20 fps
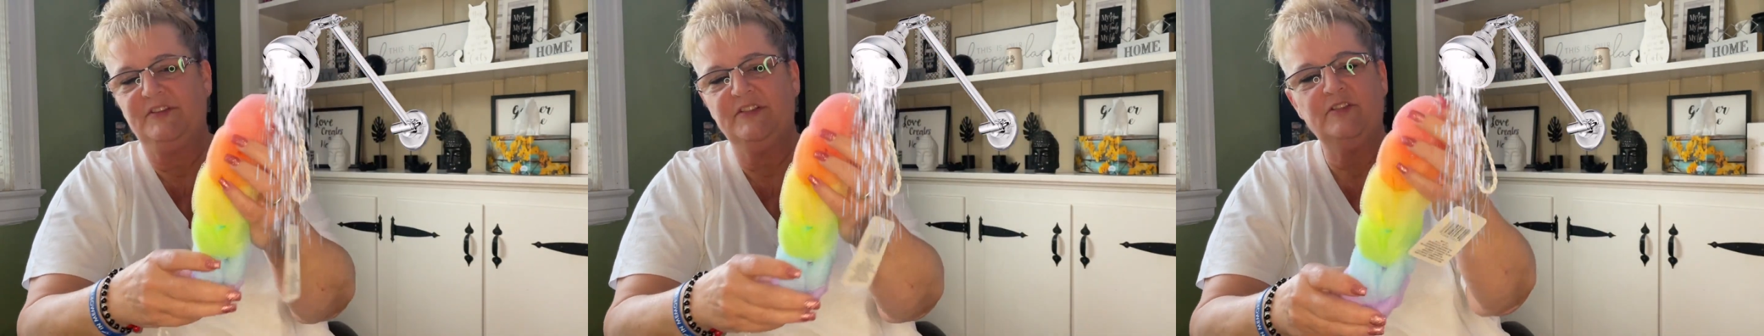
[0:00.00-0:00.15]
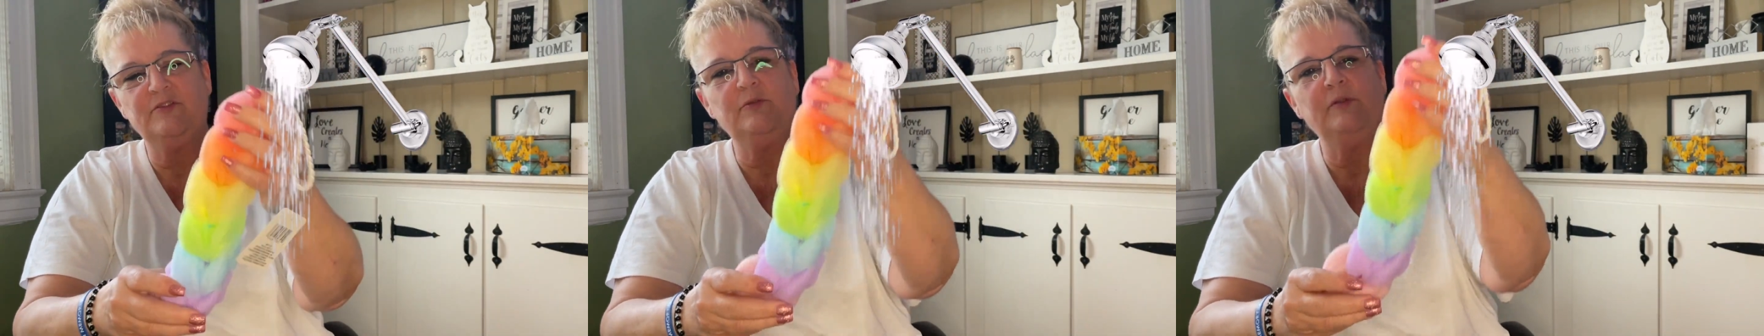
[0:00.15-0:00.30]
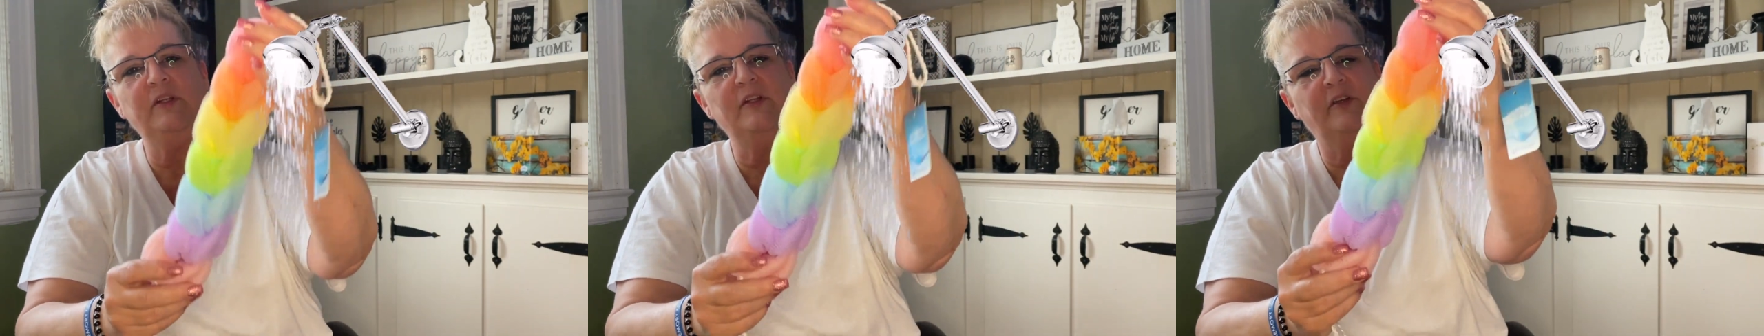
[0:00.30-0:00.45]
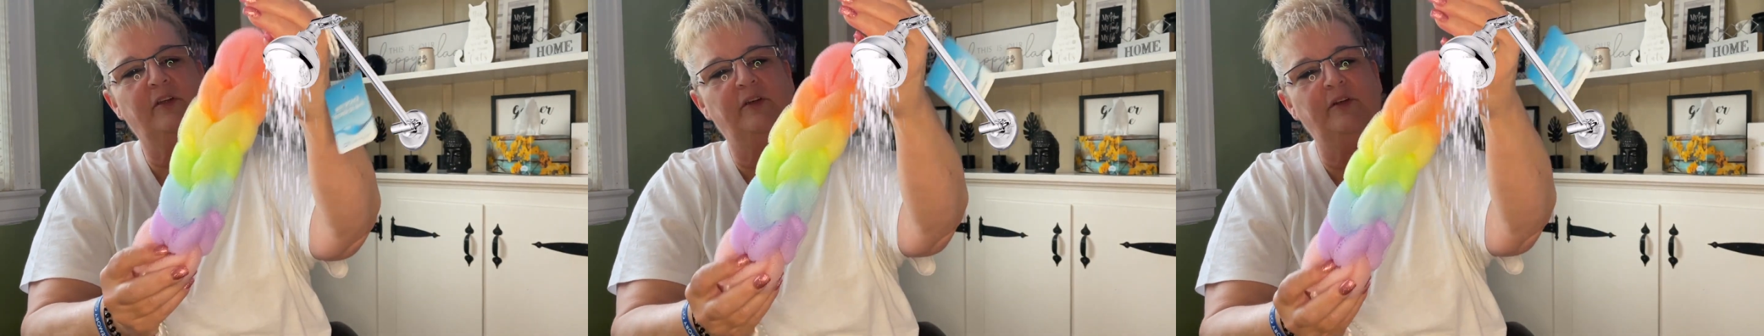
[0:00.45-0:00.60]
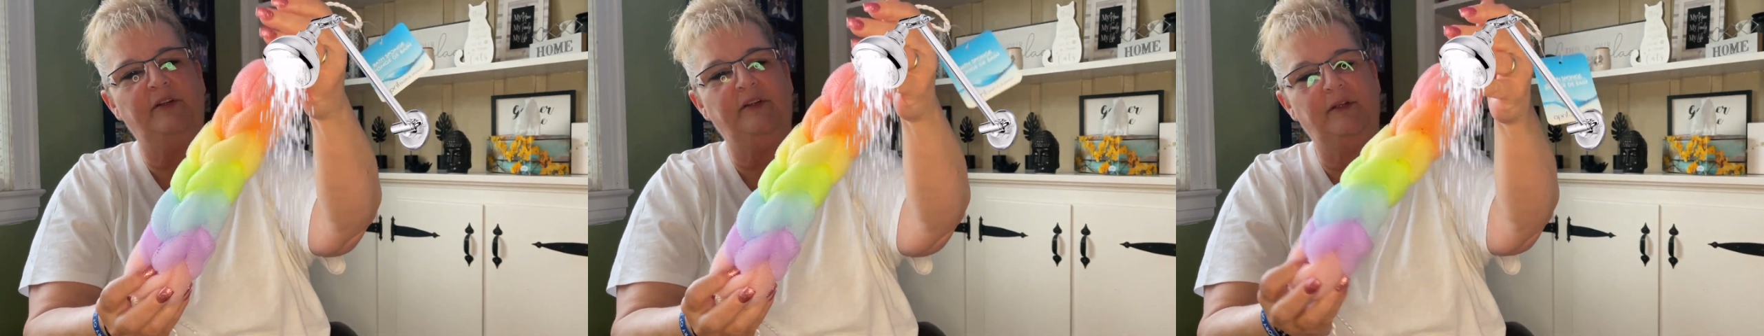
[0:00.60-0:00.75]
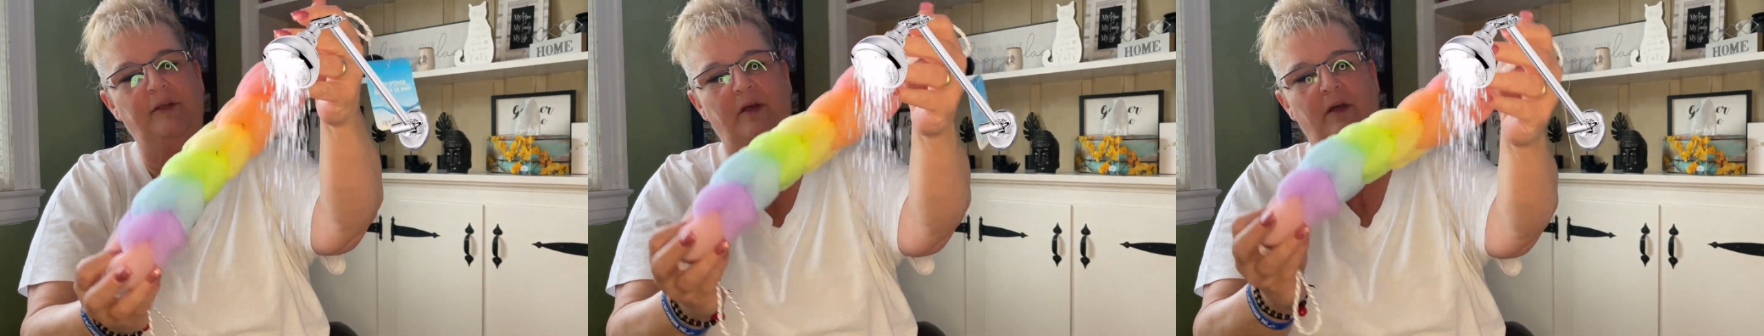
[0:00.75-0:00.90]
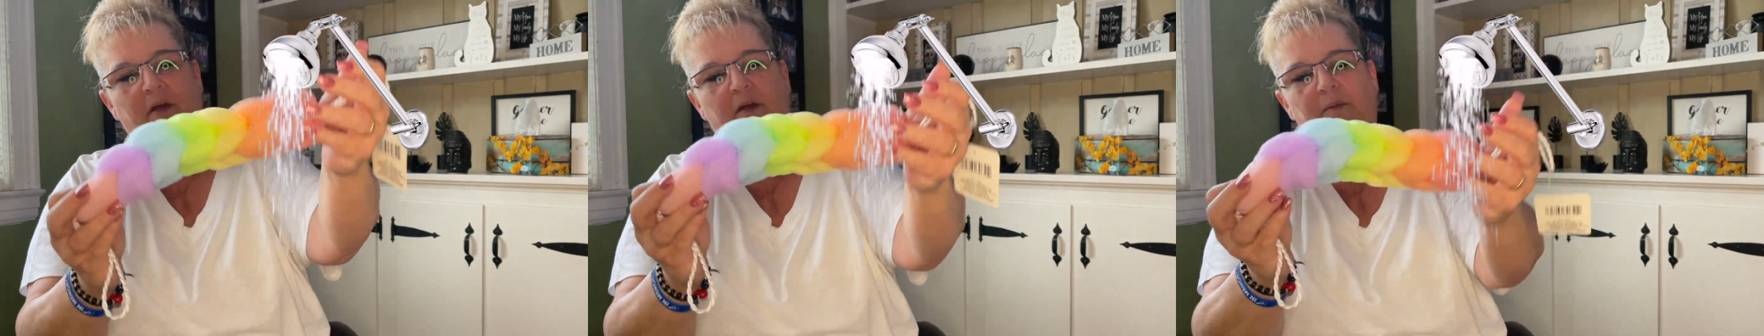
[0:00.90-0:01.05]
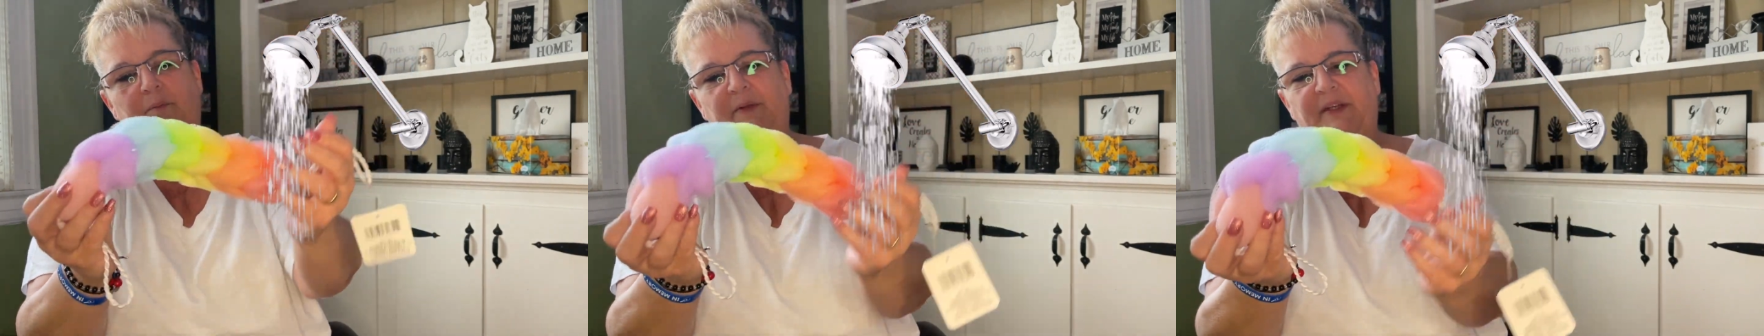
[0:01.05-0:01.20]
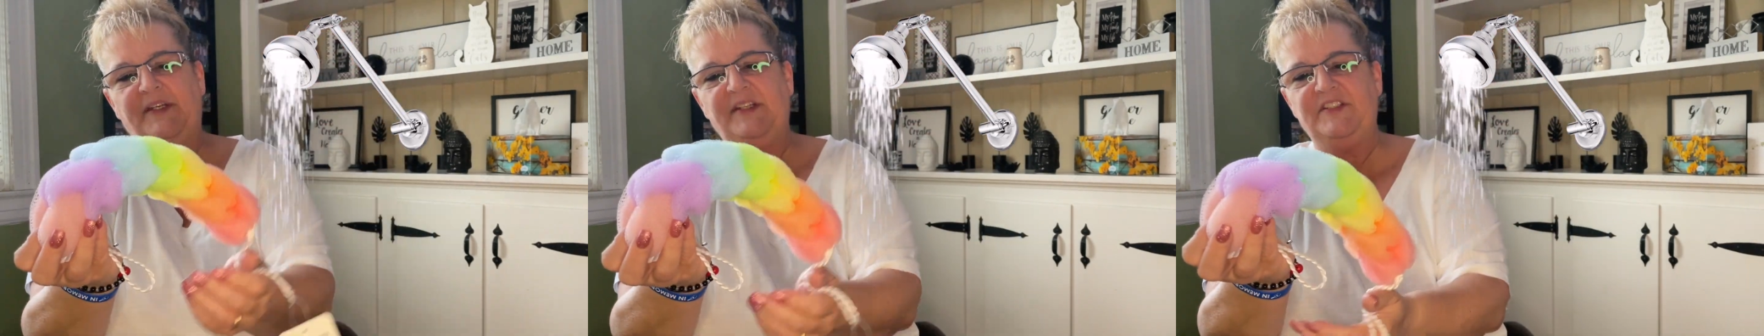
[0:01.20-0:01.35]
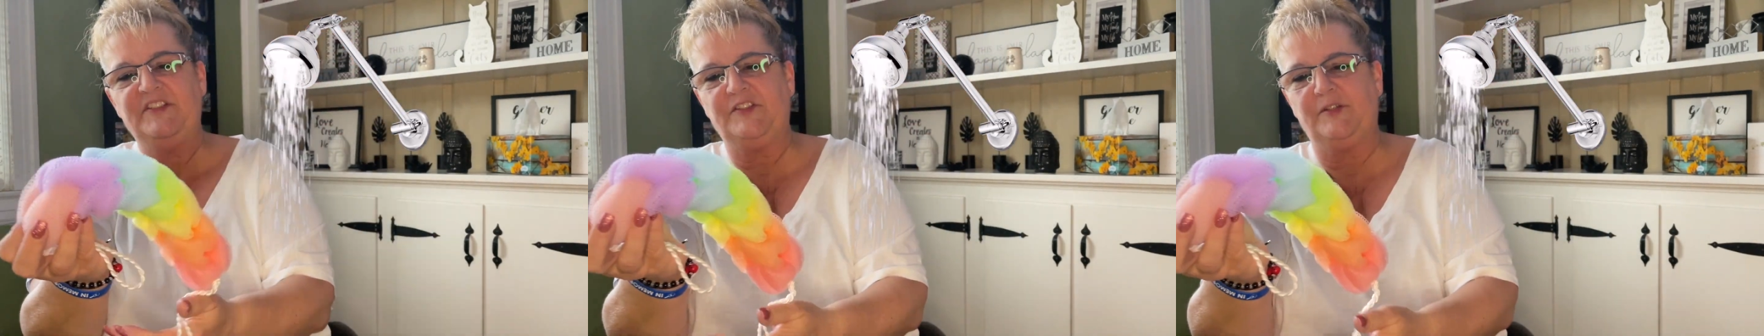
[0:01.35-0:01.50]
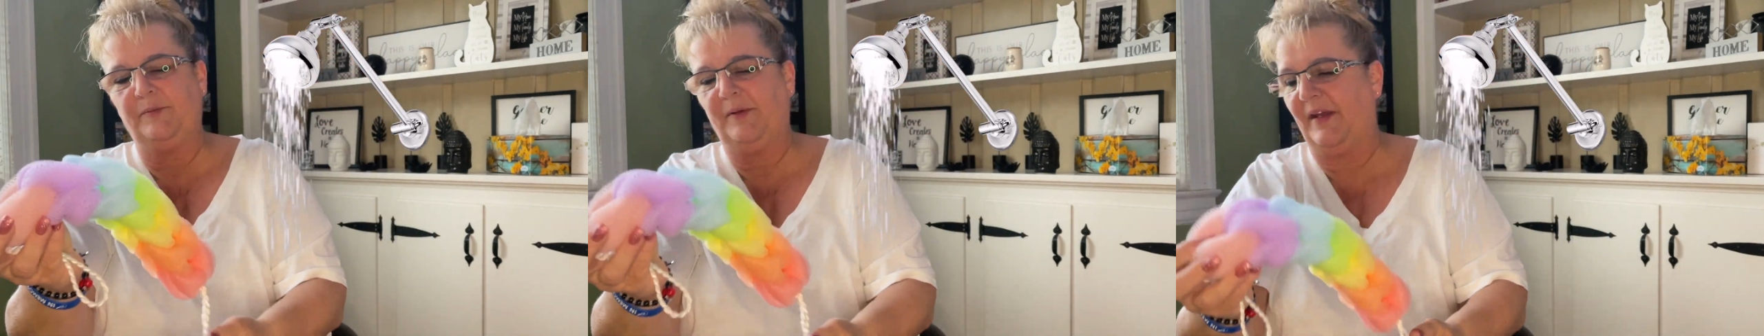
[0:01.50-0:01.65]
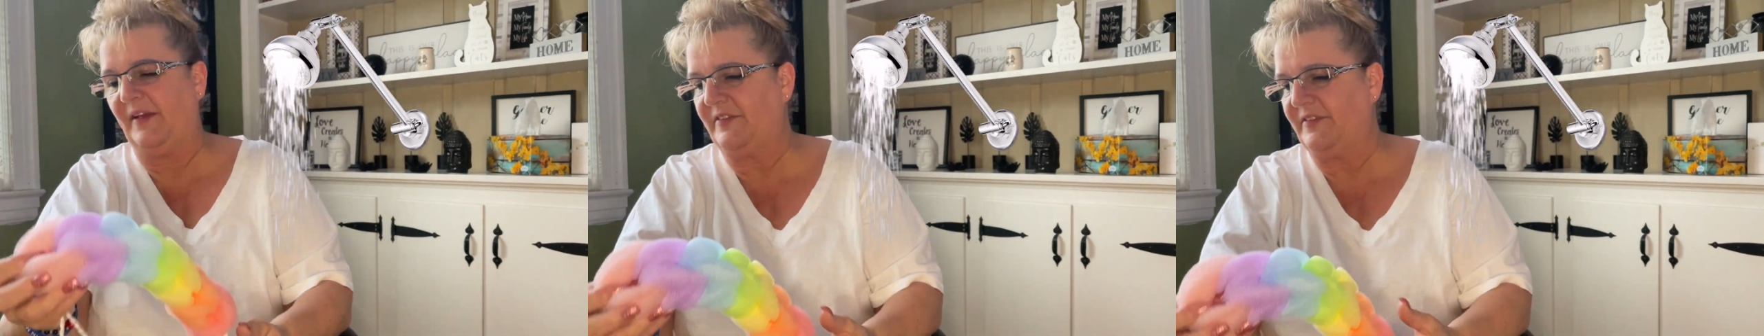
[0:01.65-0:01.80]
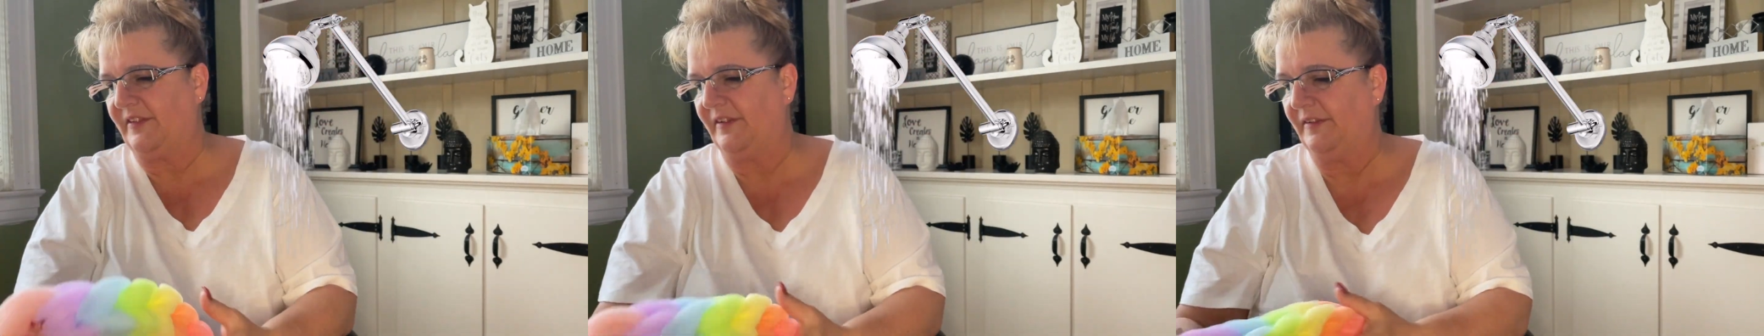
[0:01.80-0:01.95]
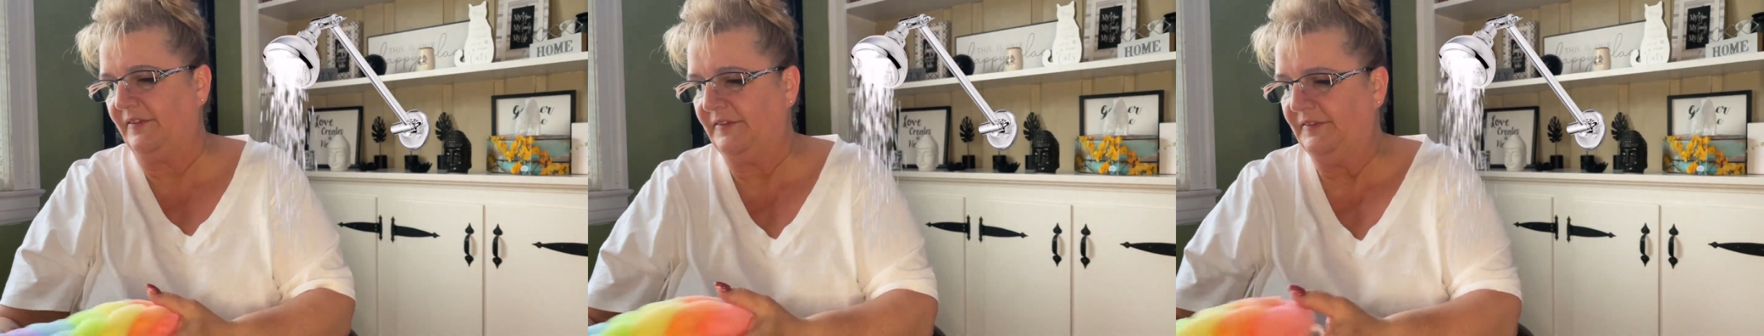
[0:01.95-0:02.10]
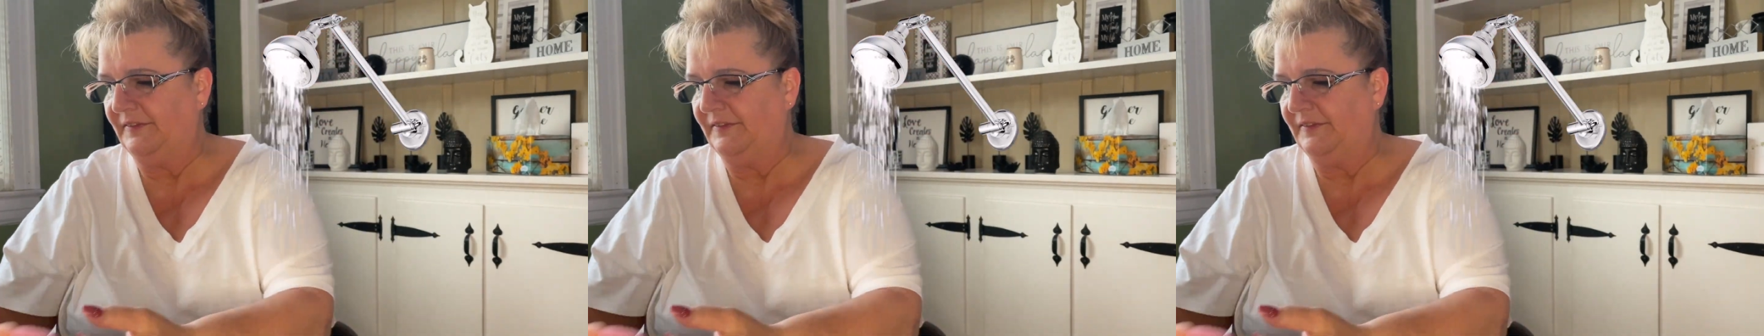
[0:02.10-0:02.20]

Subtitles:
This would look good in an Easter basket.